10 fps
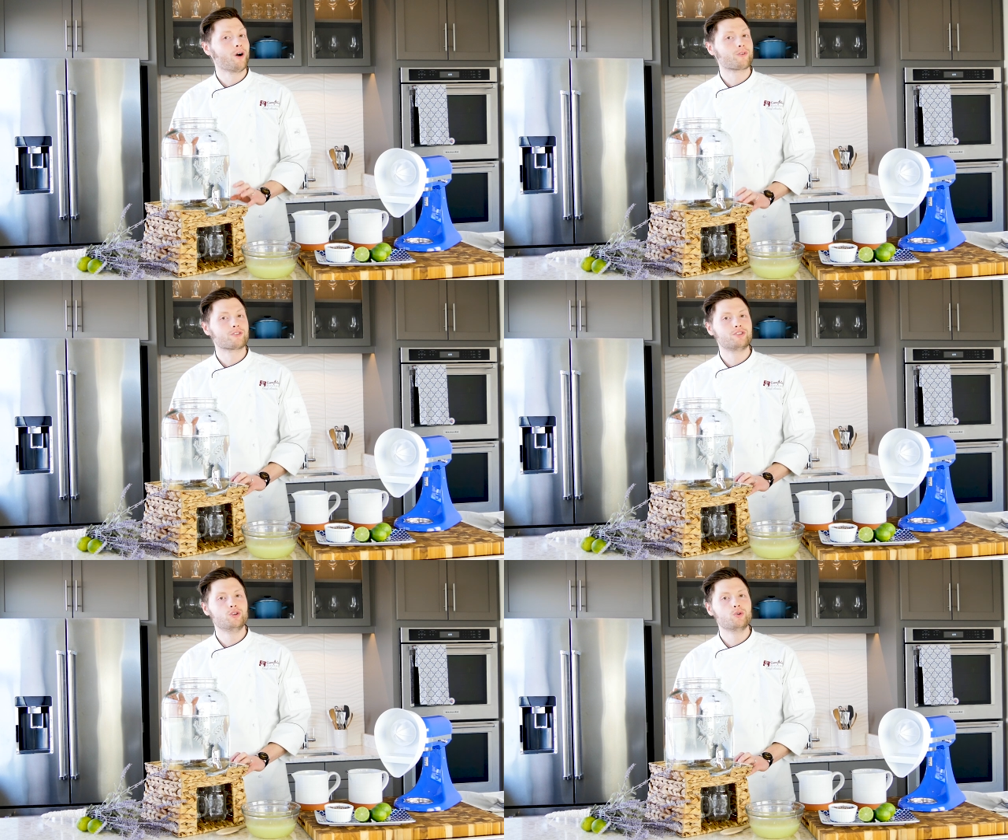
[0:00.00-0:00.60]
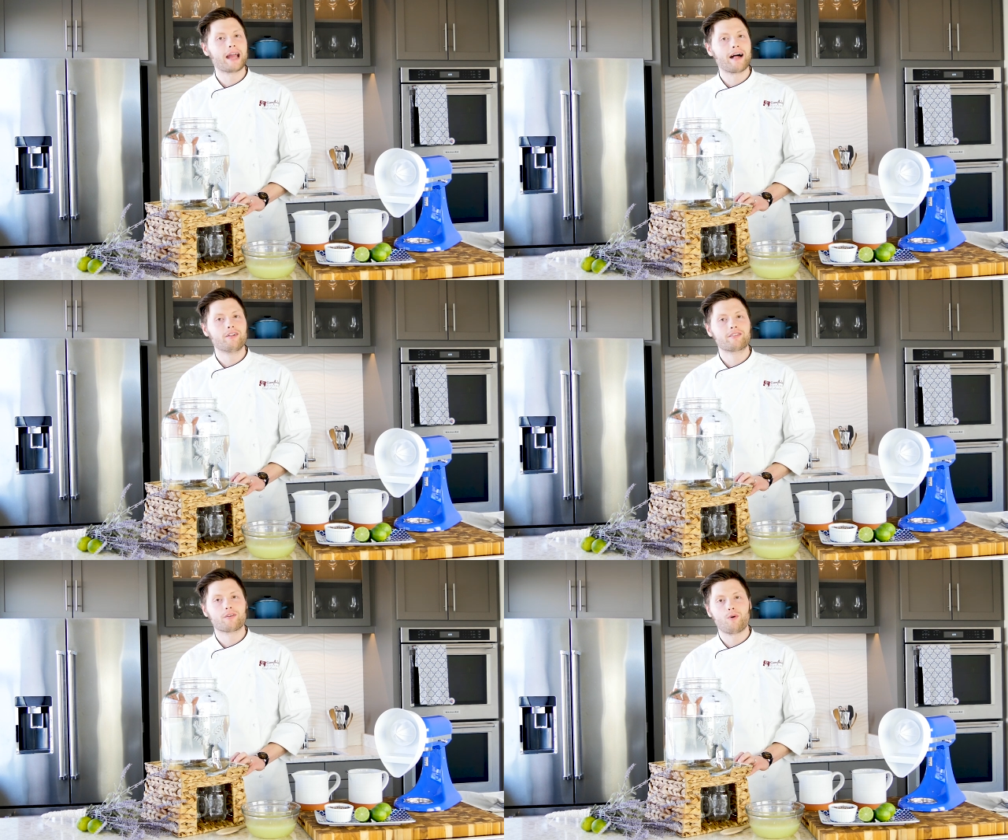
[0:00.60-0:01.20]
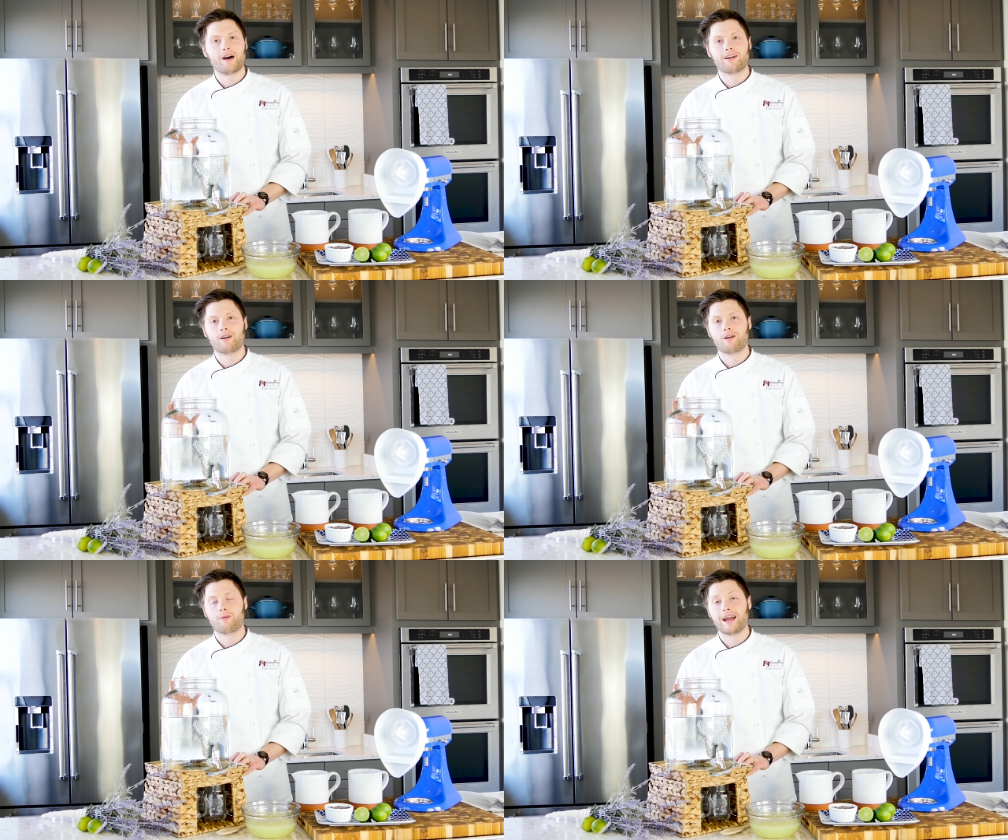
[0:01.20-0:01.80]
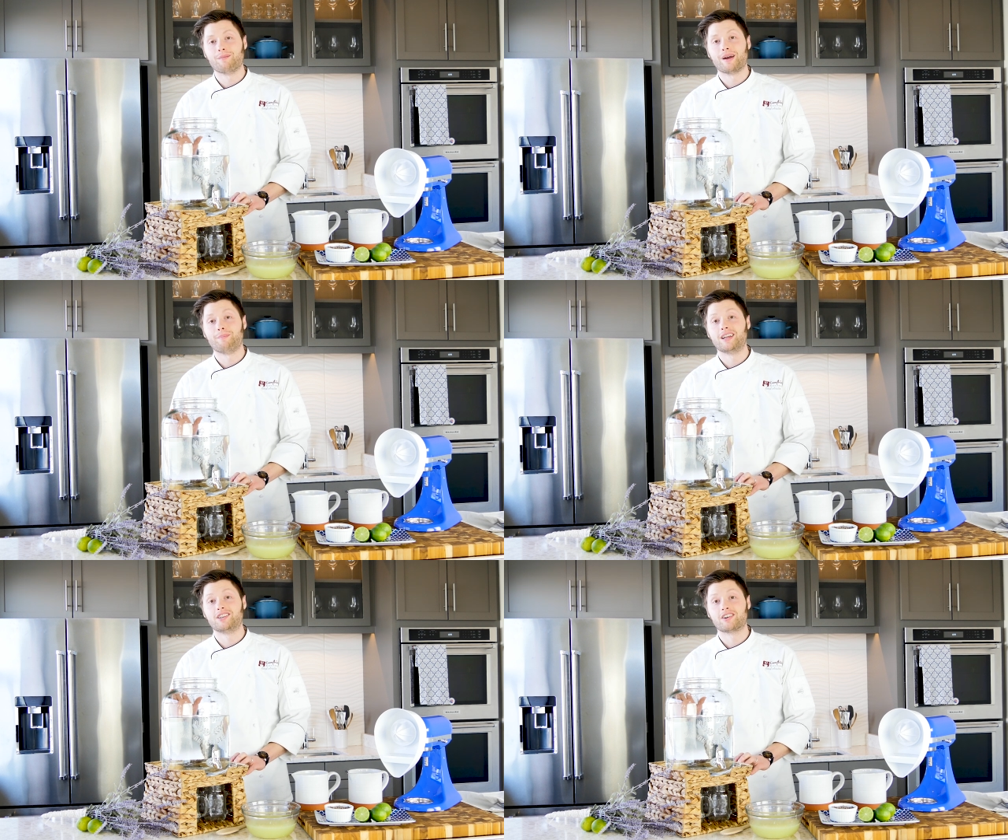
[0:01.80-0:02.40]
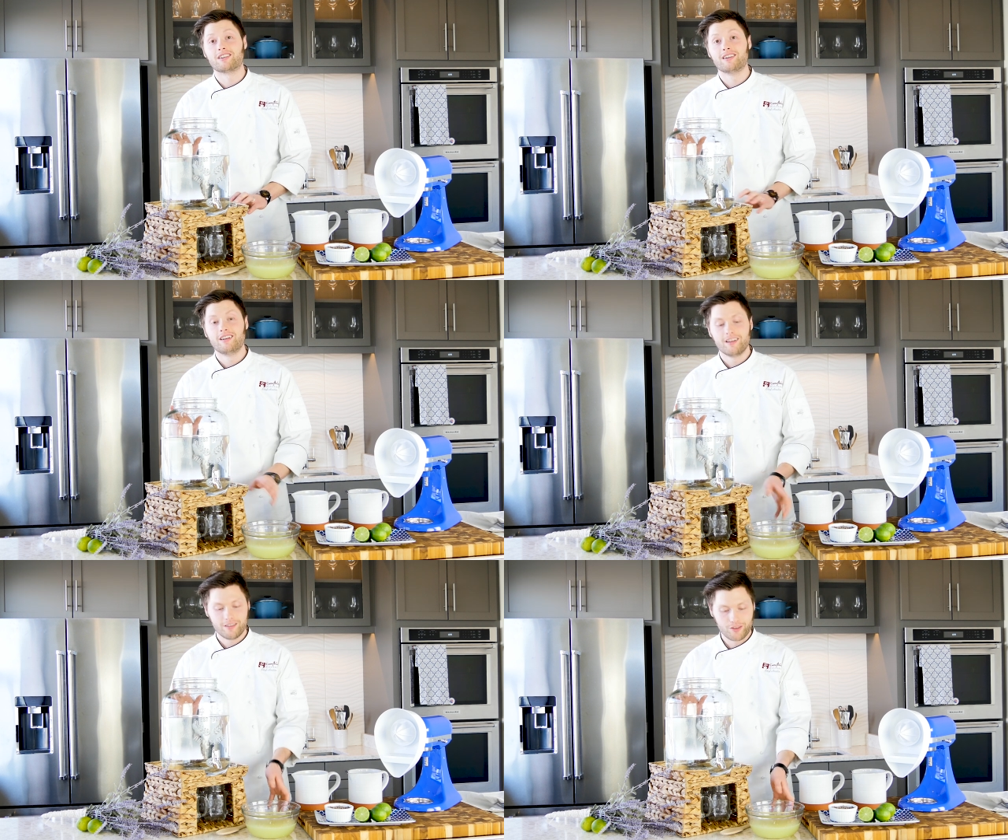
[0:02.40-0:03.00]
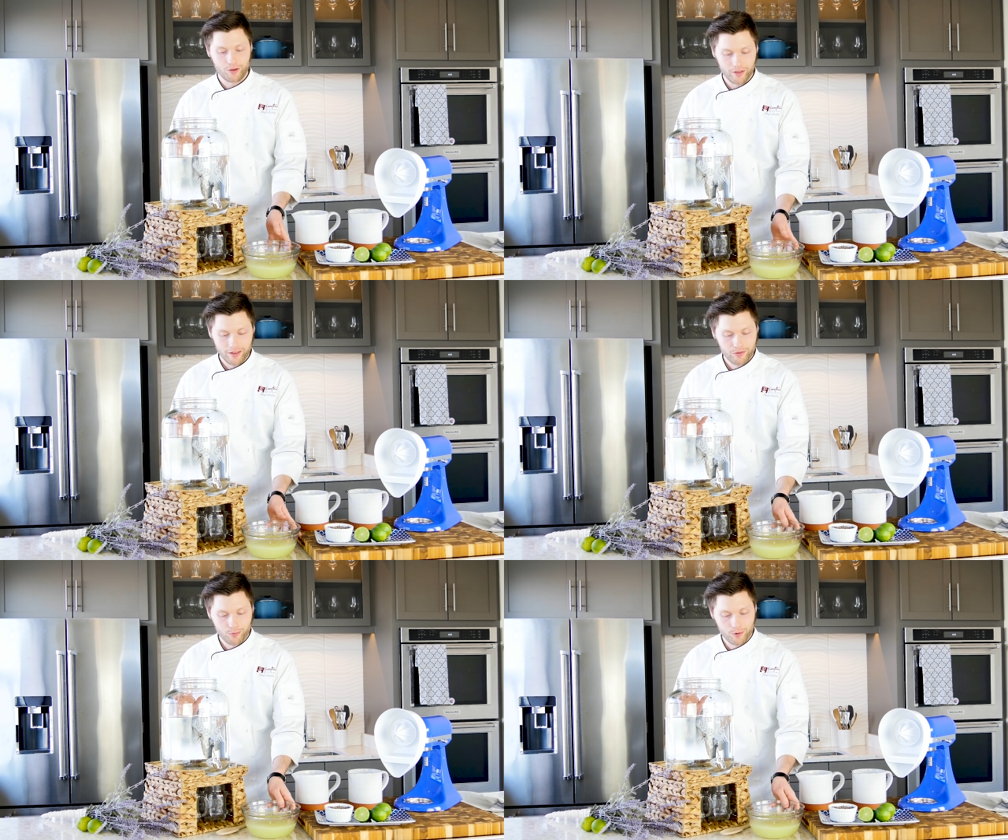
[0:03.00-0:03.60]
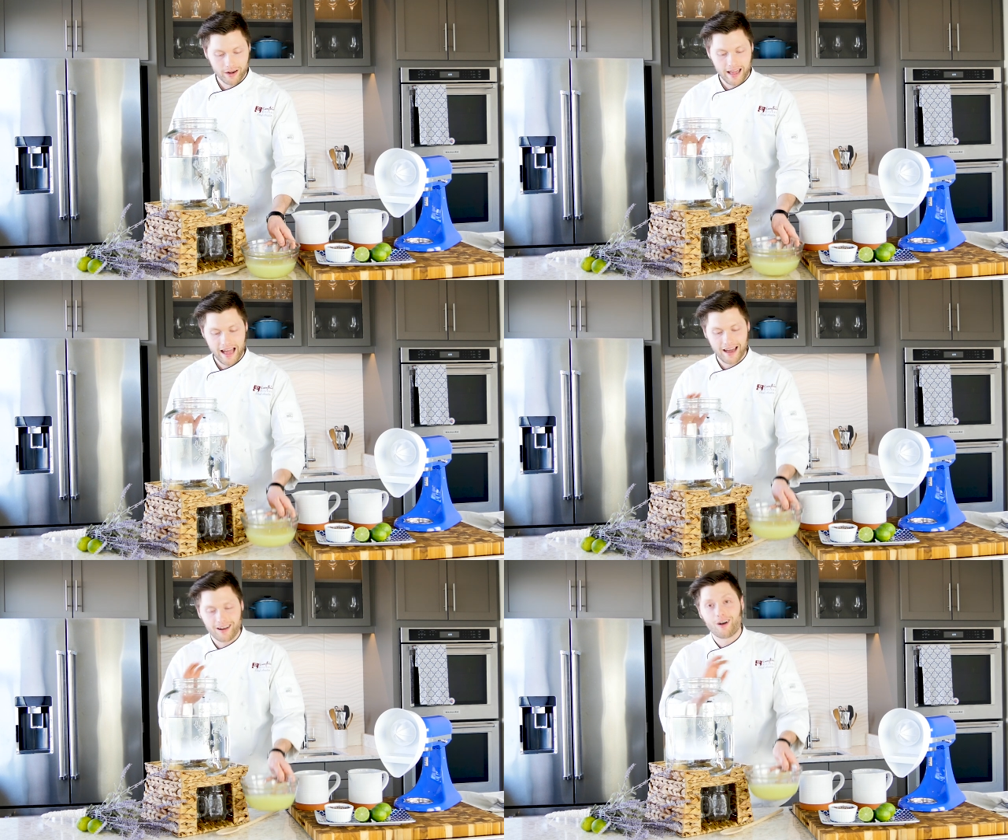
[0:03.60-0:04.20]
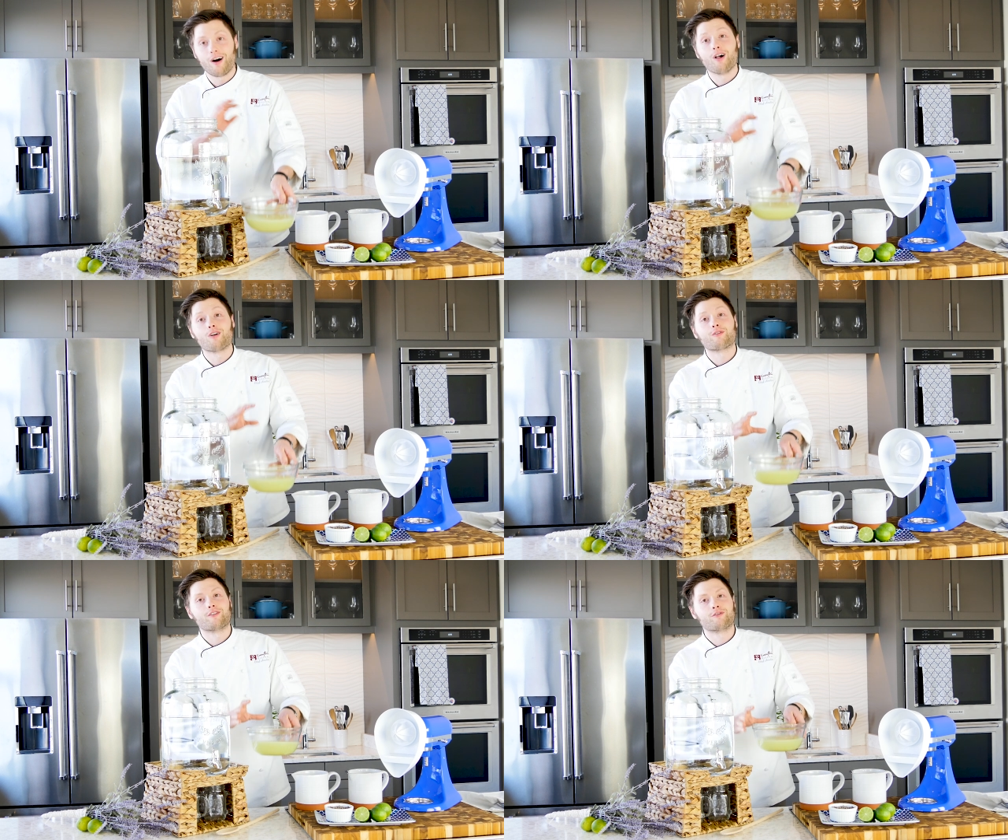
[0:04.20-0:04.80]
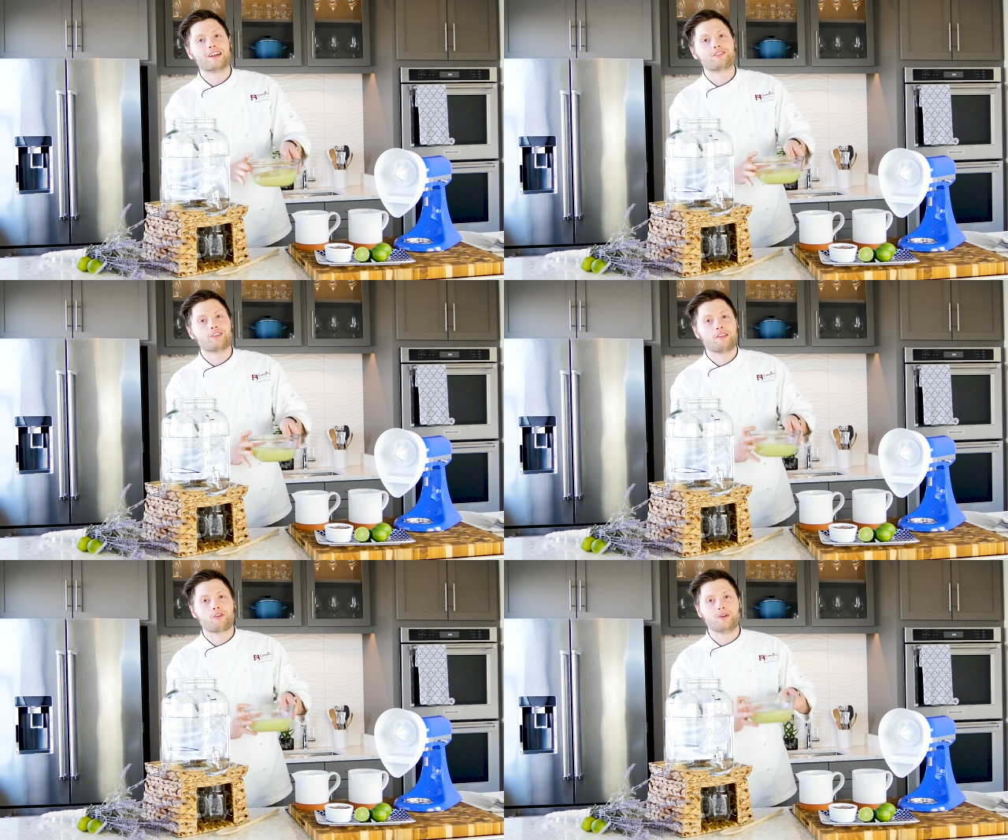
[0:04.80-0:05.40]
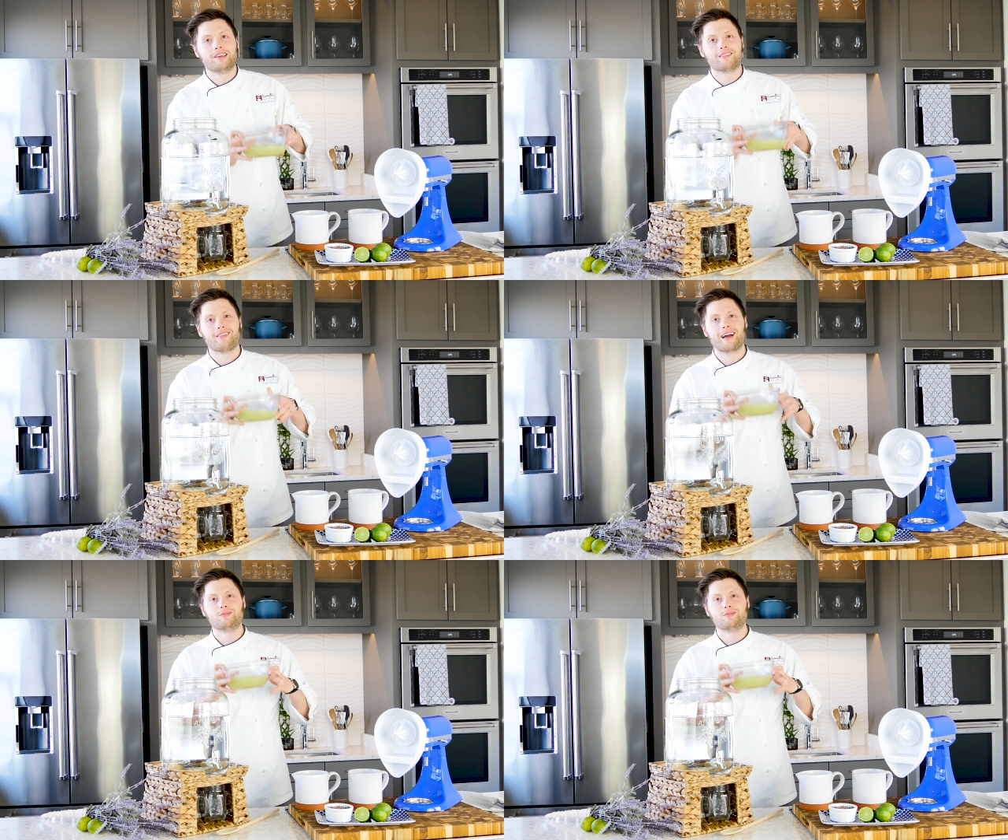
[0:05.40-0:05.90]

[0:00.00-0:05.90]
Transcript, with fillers: over 2 gallons of water right in my pitcher. To this, we're going to add all of our freshly squeezed lime